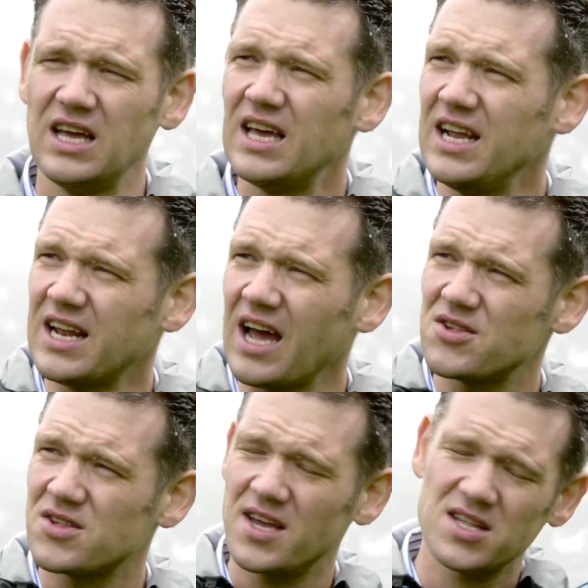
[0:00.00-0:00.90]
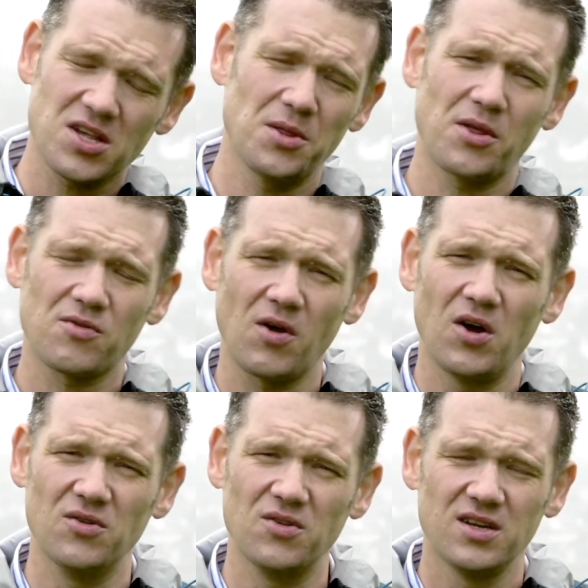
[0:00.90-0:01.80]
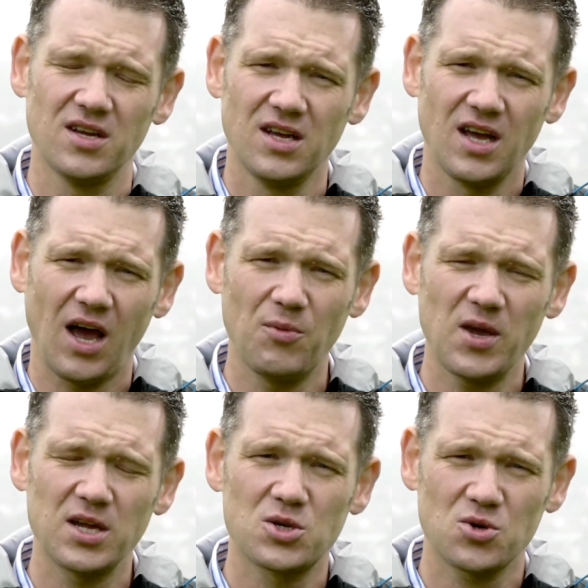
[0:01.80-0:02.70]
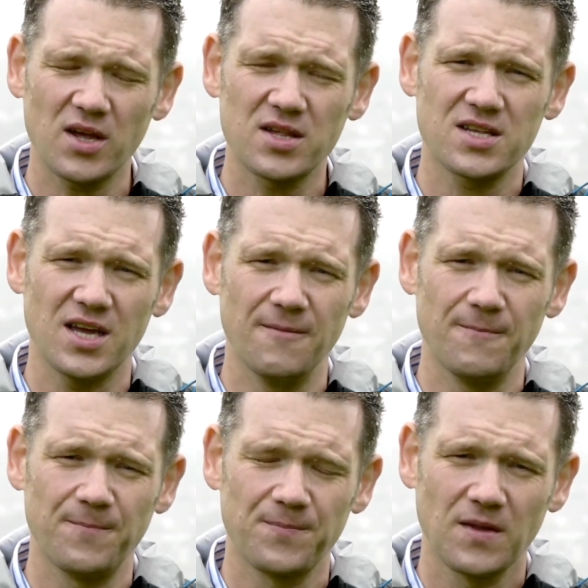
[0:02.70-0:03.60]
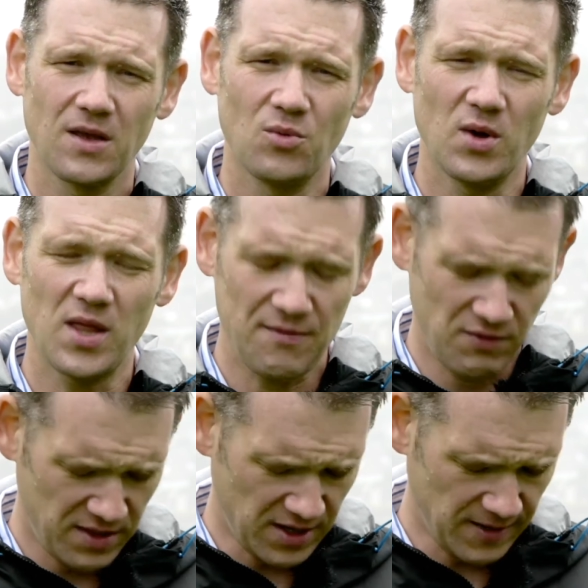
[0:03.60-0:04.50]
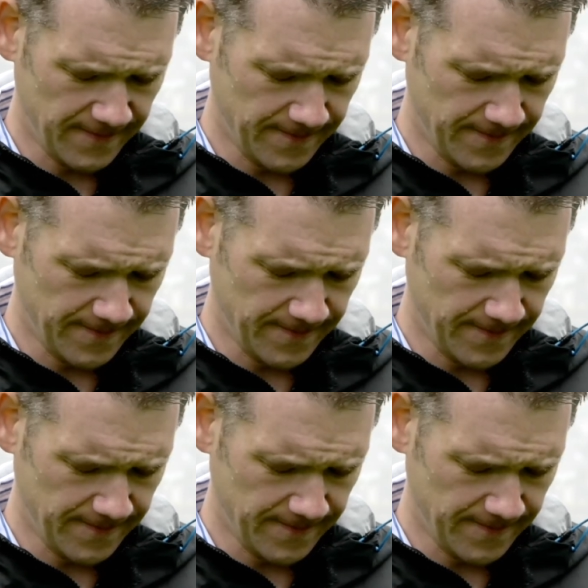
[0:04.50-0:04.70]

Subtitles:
He now sits on the throne and we can trust him with everything.